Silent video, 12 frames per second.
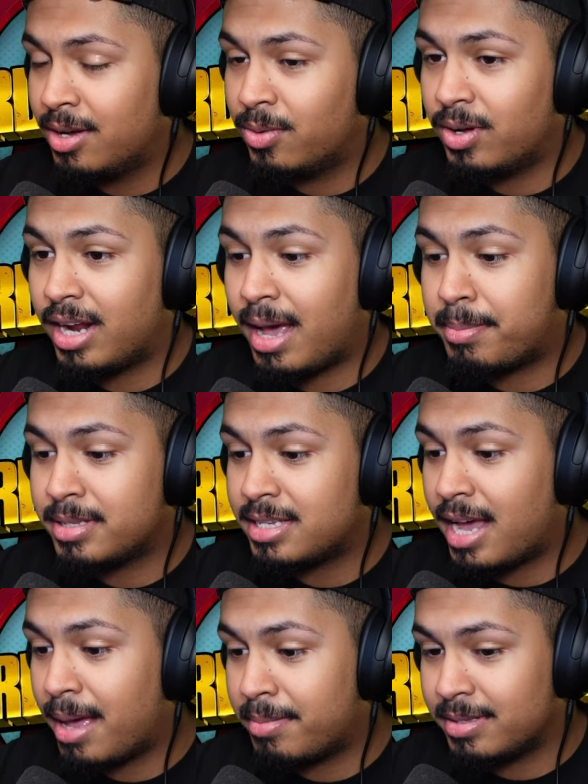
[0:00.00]
what happens
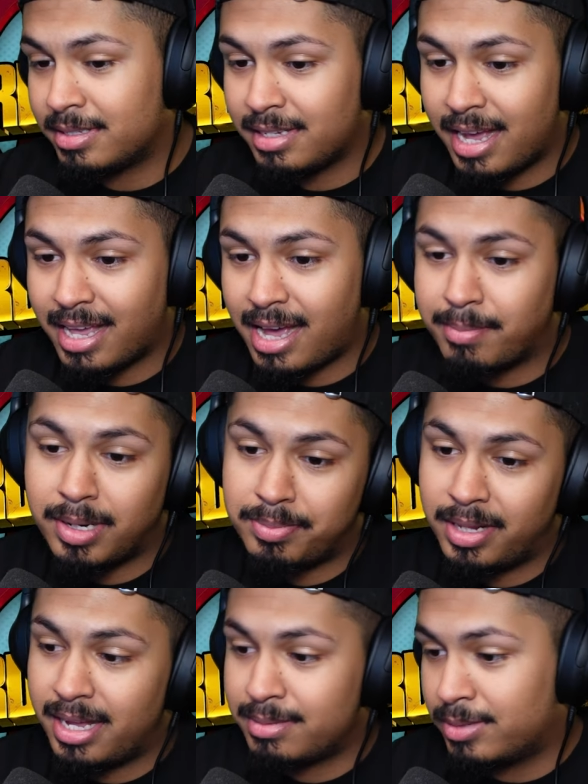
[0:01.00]
happens. I got my
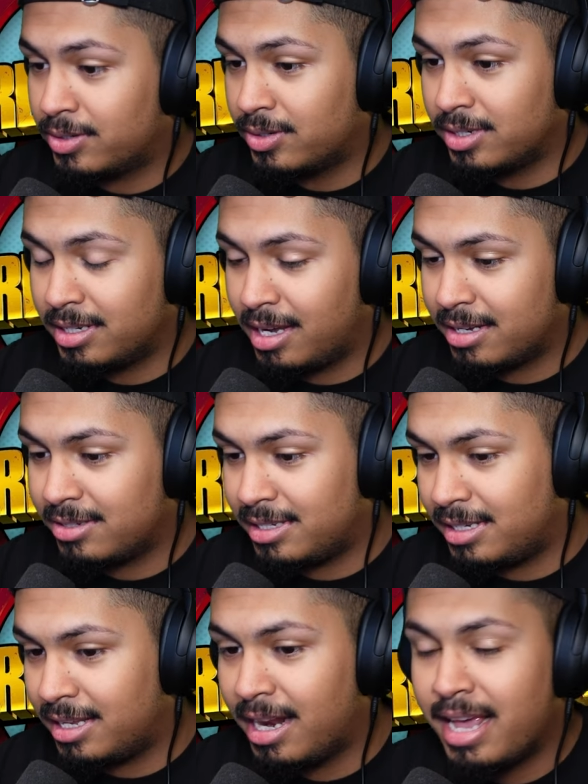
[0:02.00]
plasma coil. Y'all gonna
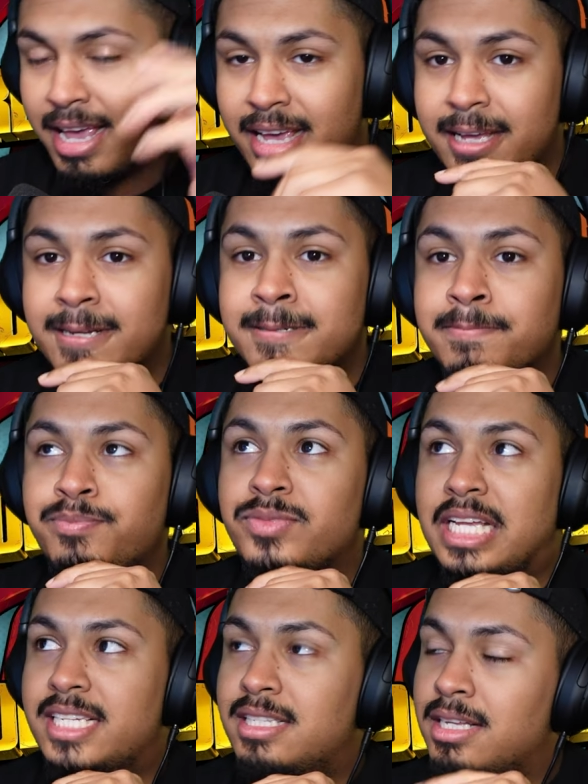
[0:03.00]
see it.
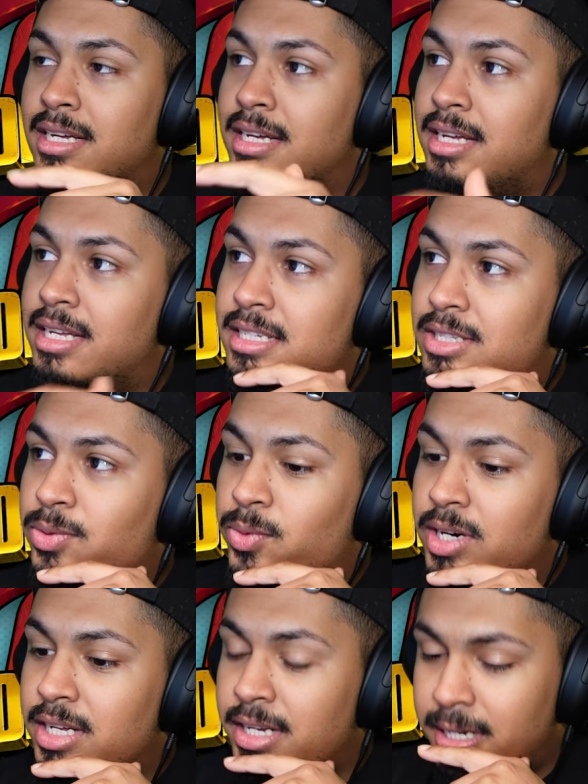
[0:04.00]
It's the it's the
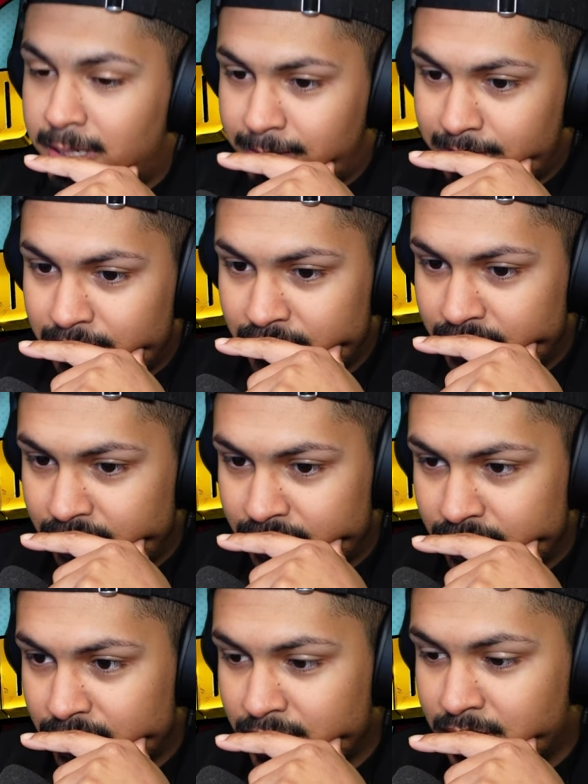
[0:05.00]
one.
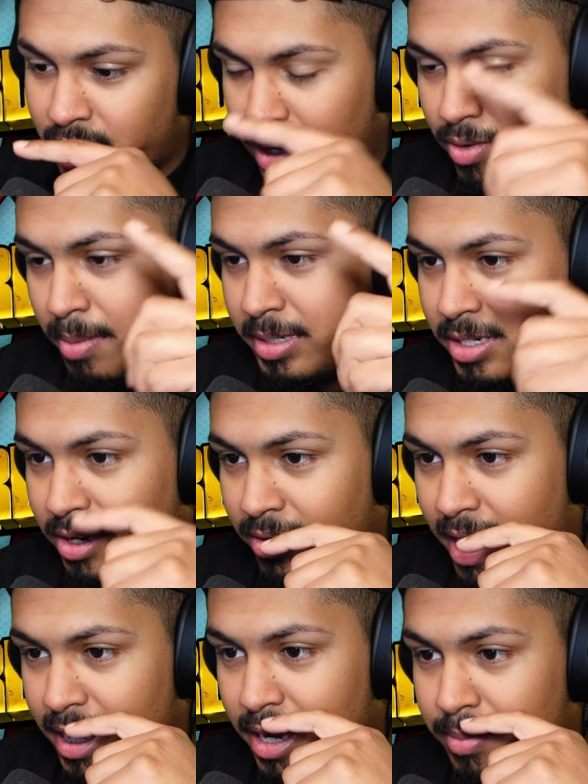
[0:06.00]
Or I'm gonna show you
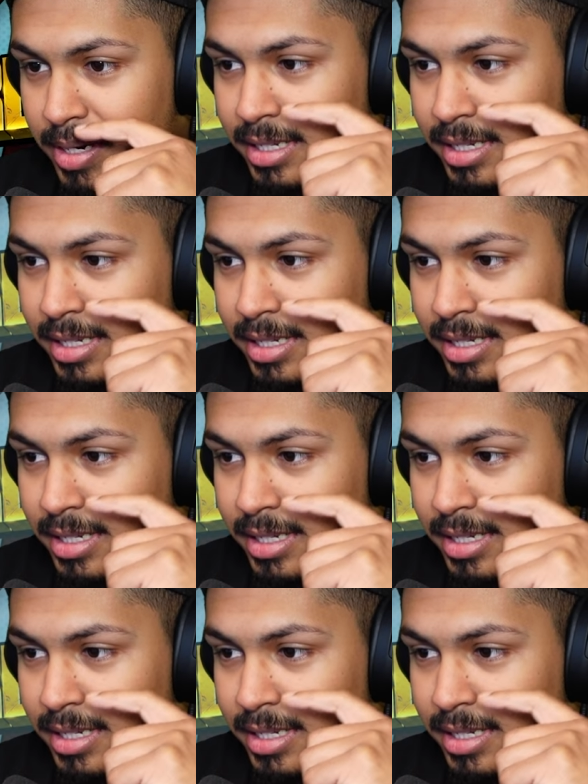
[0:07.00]
right now, but